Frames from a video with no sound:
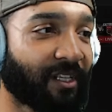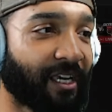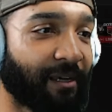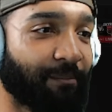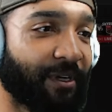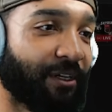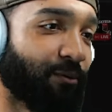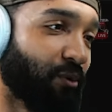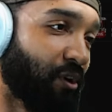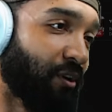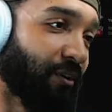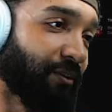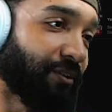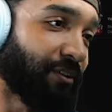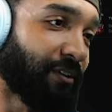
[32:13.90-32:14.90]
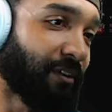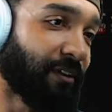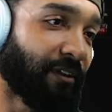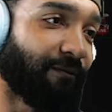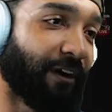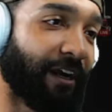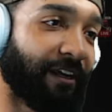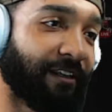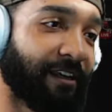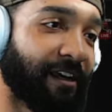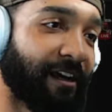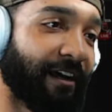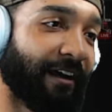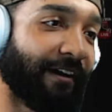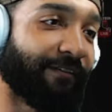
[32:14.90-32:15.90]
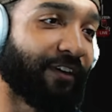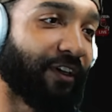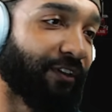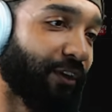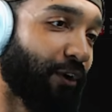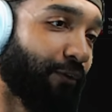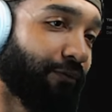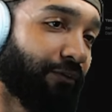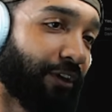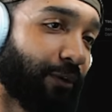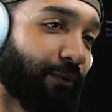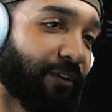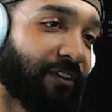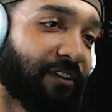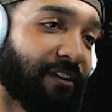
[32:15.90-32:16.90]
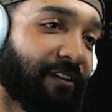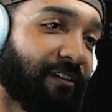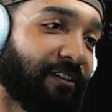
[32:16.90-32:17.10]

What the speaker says: Mid rolls, right? Yeah, I have it on low frequency.